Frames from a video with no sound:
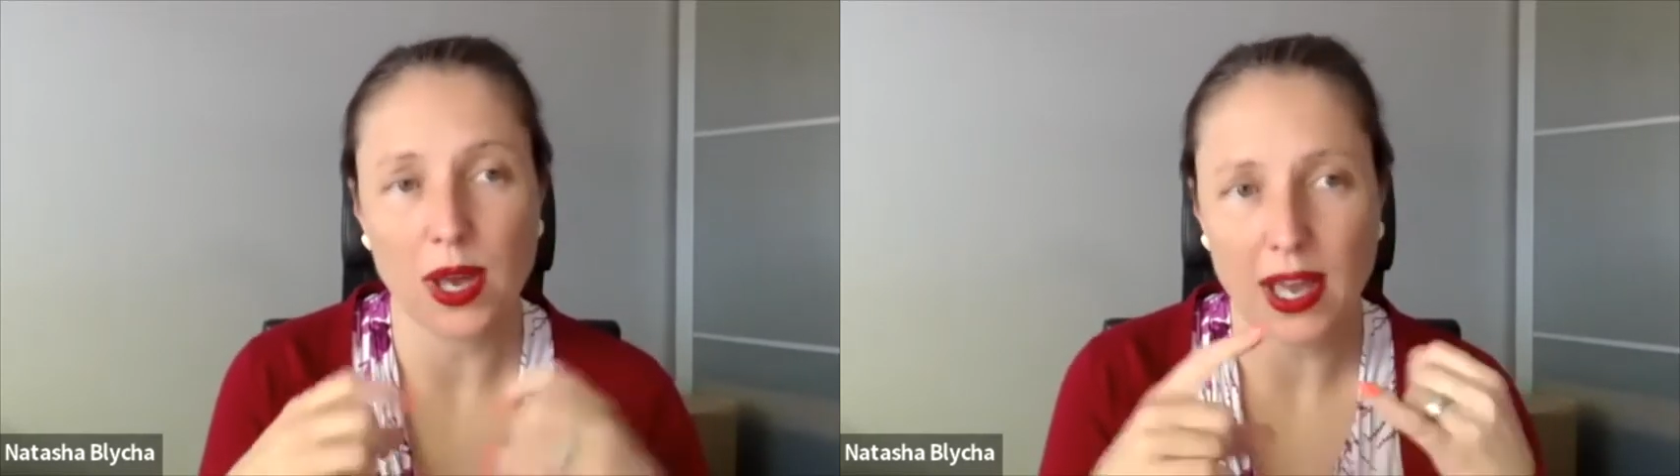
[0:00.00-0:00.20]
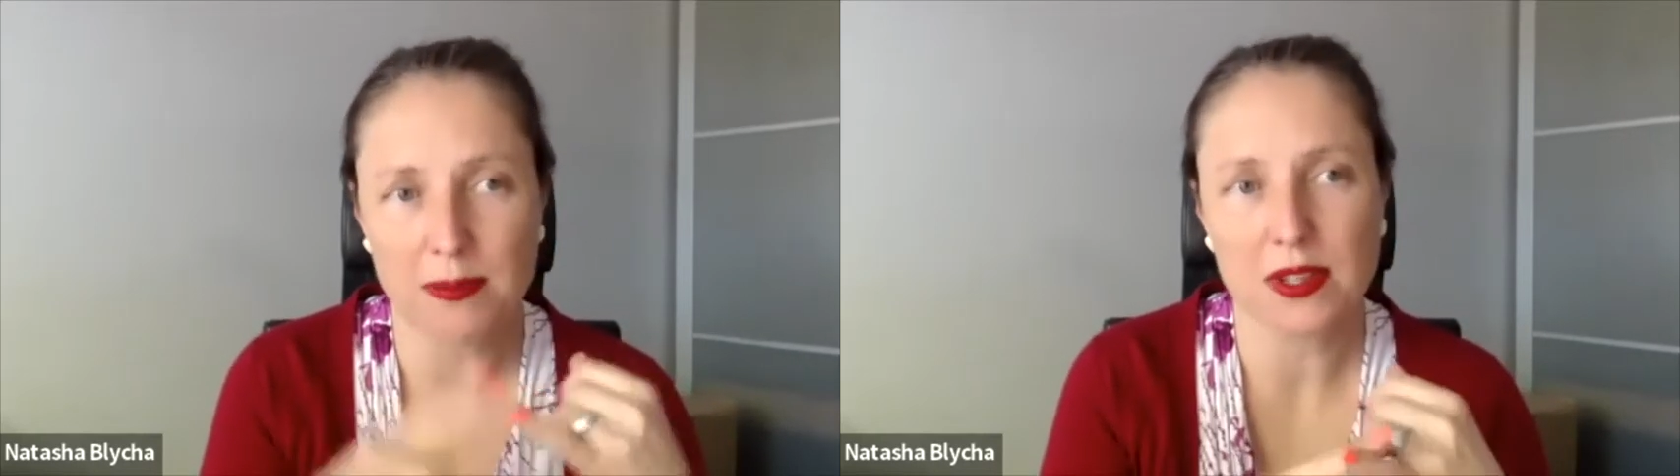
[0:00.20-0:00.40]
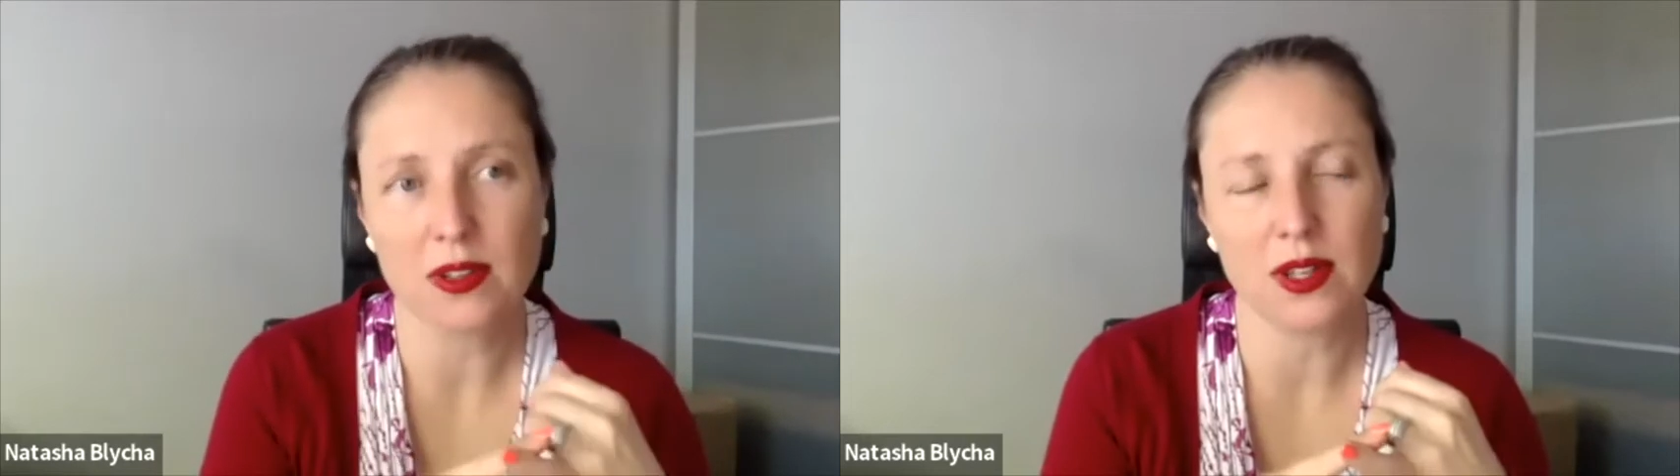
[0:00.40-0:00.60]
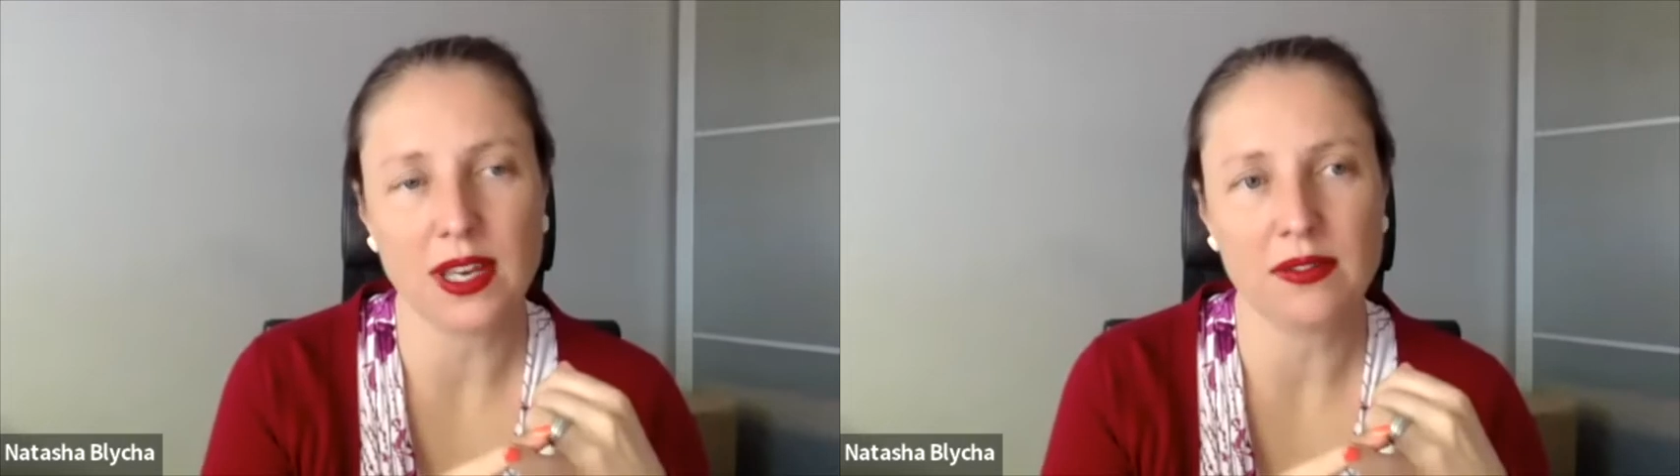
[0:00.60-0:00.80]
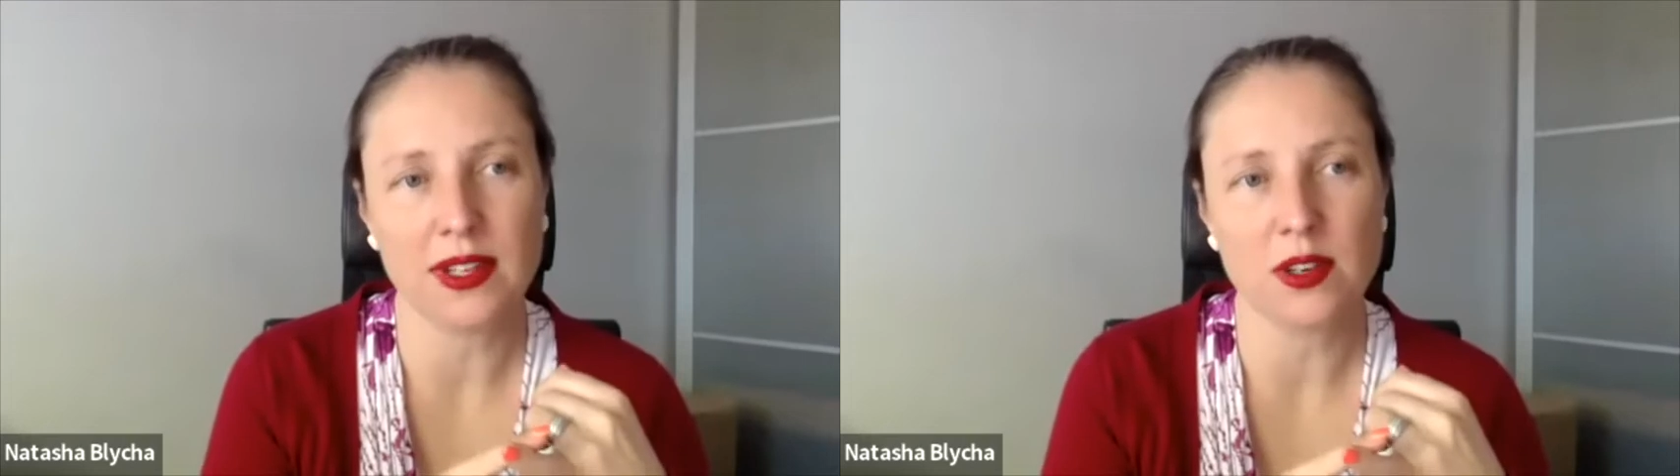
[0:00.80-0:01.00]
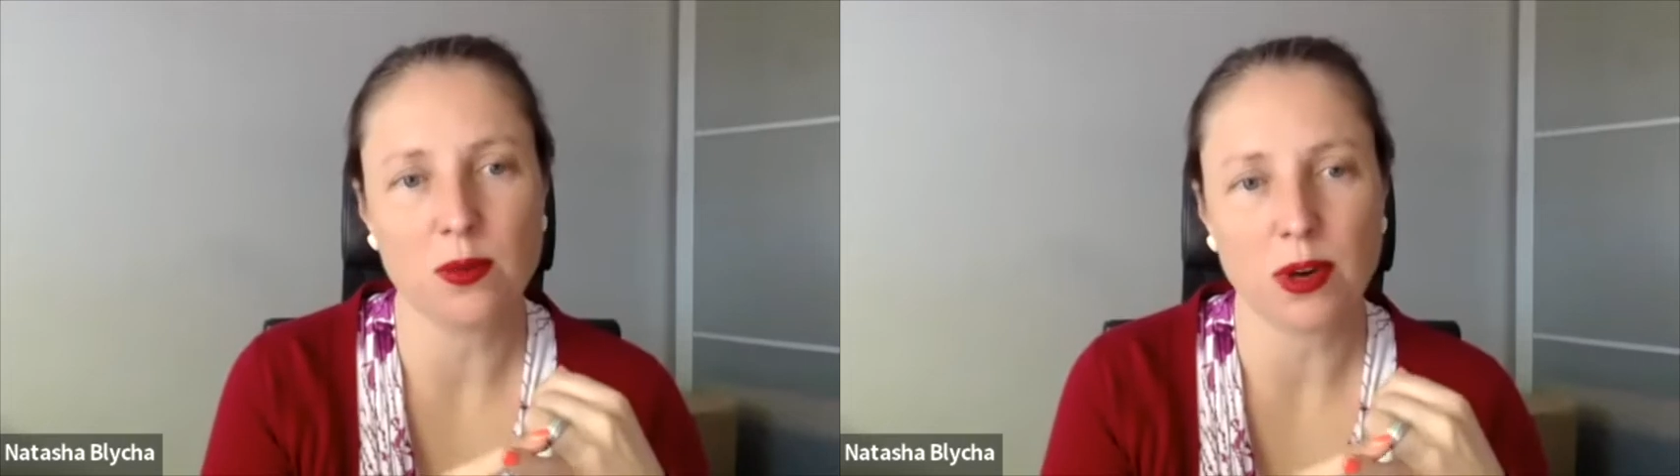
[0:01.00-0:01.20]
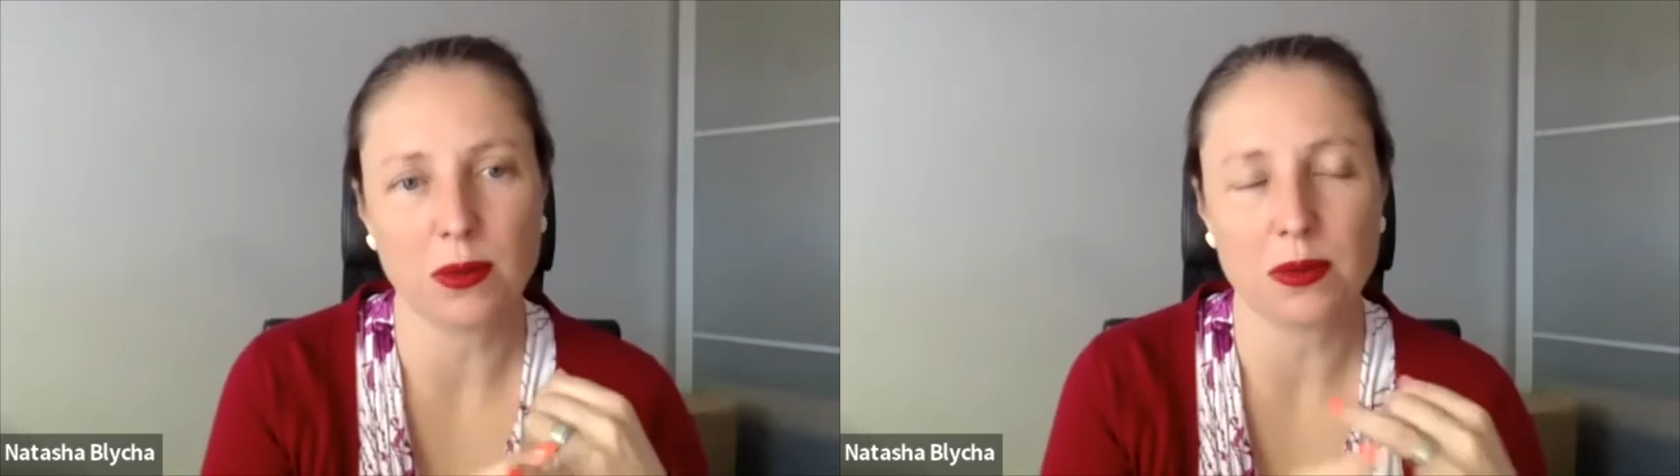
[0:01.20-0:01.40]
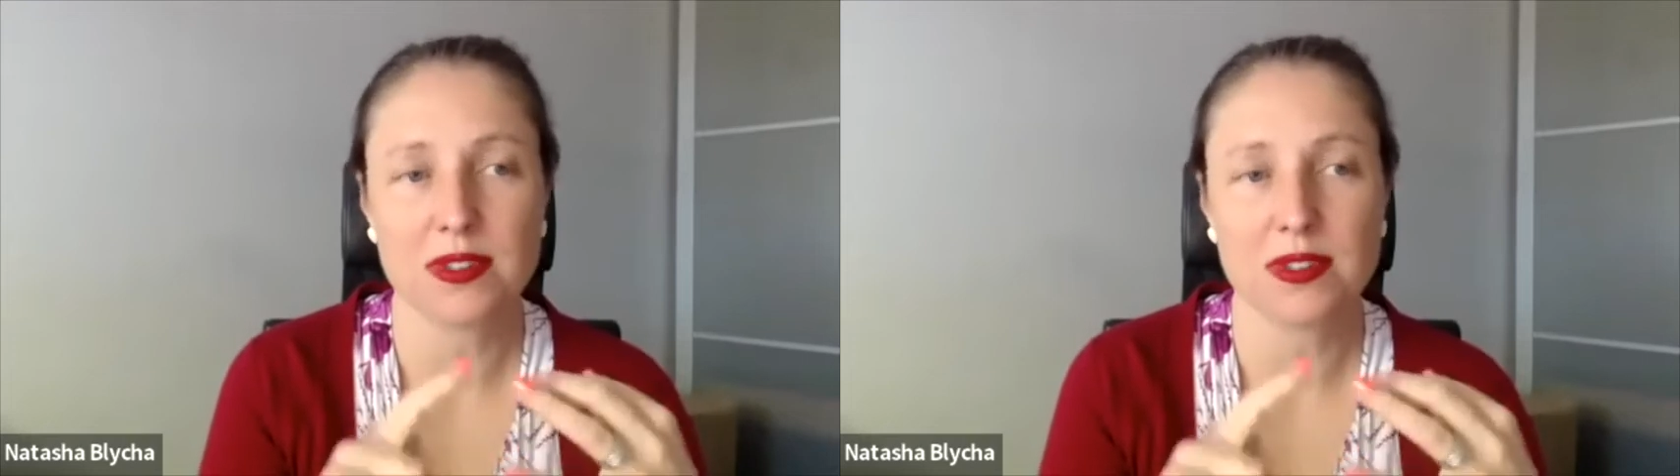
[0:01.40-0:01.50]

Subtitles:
absolutely have legal problems,